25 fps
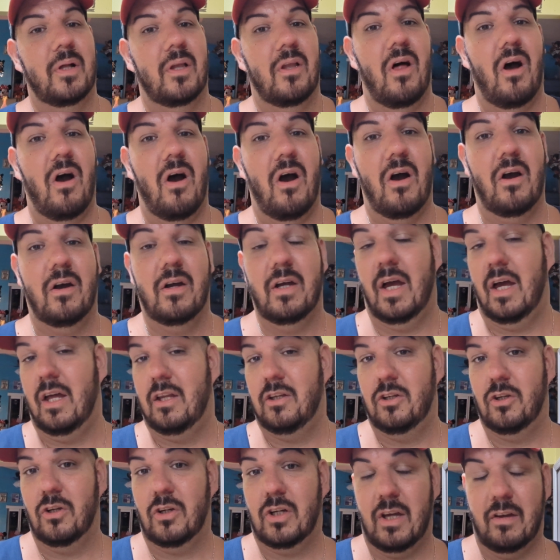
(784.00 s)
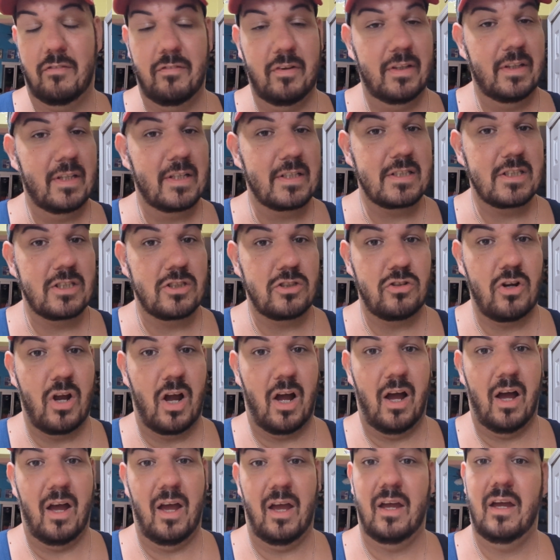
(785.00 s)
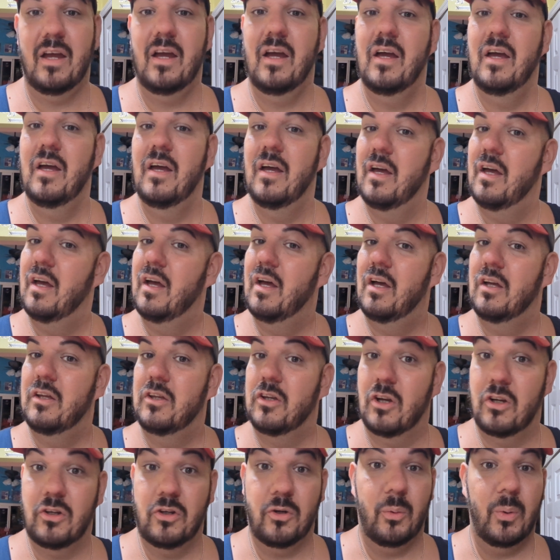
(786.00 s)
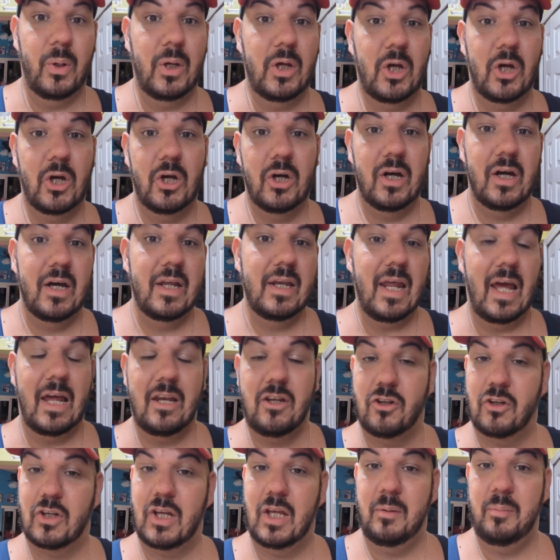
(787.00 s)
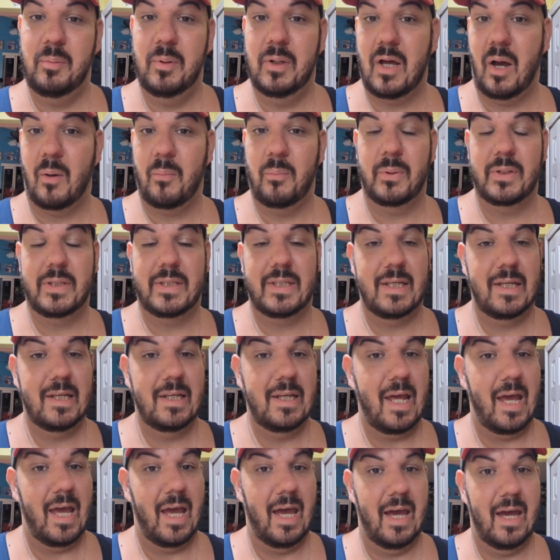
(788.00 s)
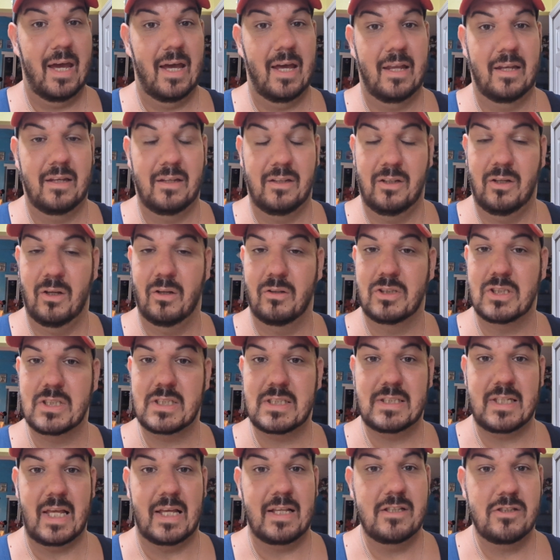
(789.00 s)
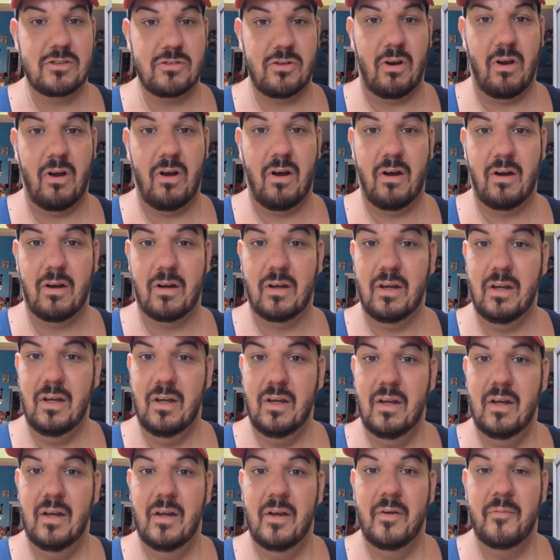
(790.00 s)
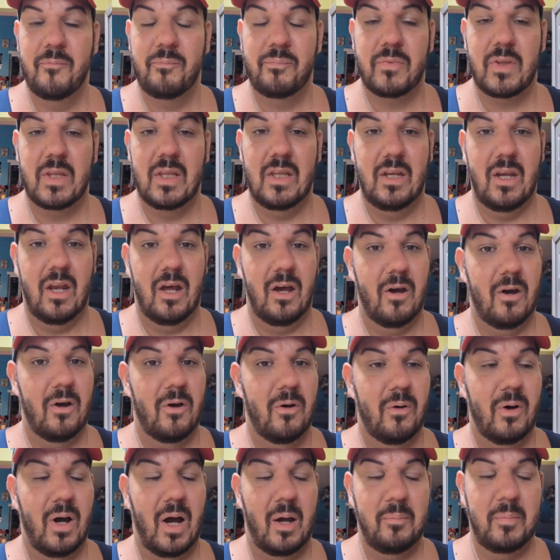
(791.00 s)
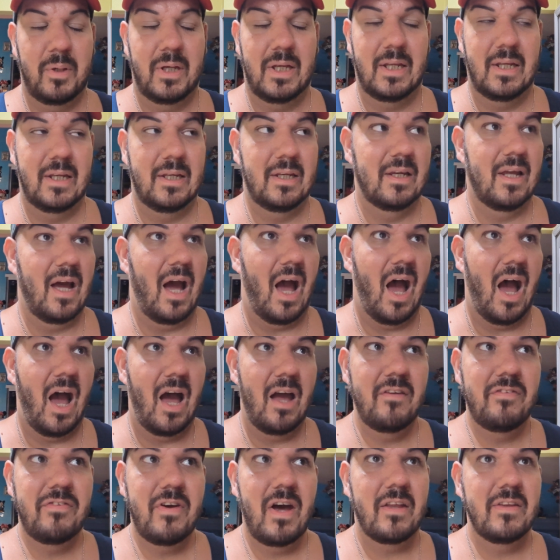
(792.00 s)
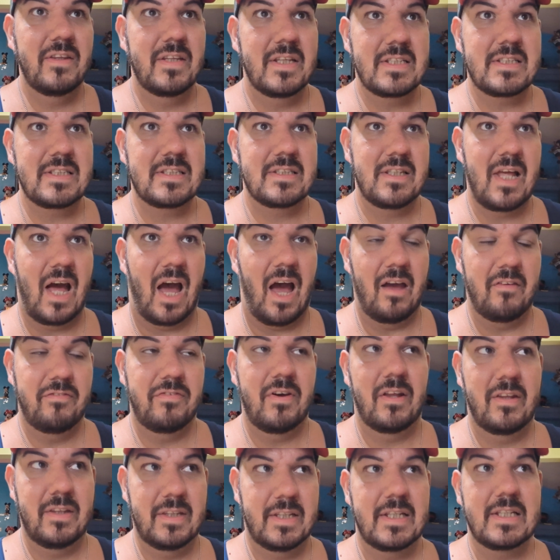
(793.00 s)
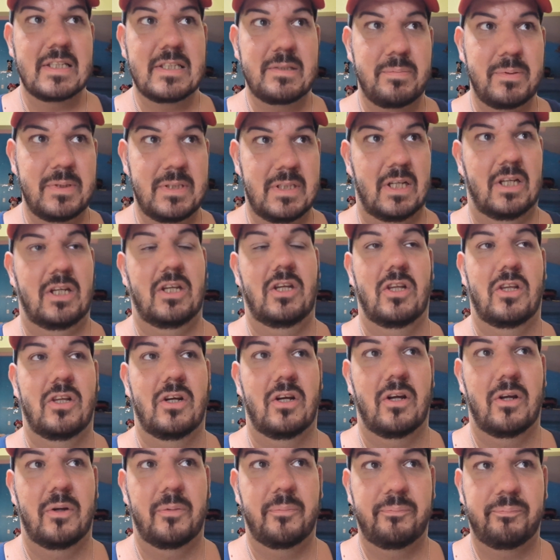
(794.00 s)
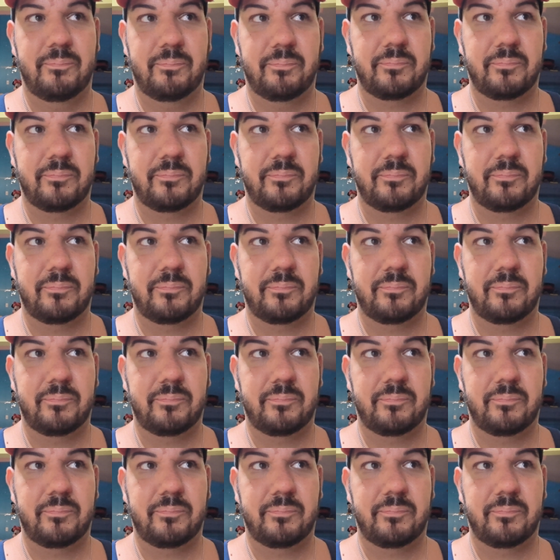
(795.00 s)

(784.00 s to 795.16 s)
along and you're giving this a try, you're doing good and you're keeping up with it. And just stay strong. I mean, I found this particular